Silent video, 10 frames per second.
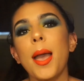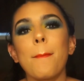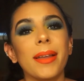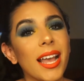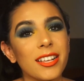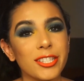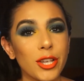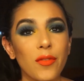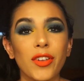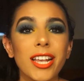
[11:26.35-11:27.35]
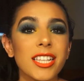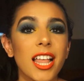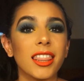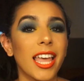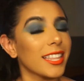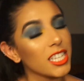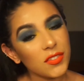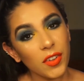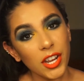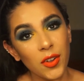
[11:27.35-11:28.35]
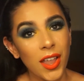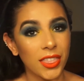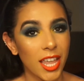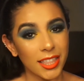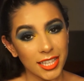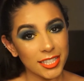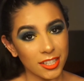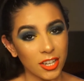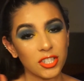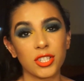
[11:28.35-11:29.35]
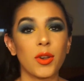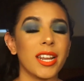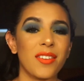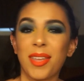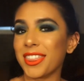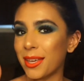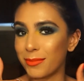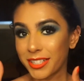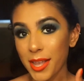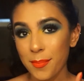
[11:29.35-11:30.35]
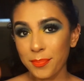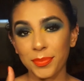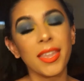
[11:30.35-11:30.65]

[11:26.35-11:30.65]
But yeah, so if you guys like this video and like this look, just go ahead and give me a thumbs up.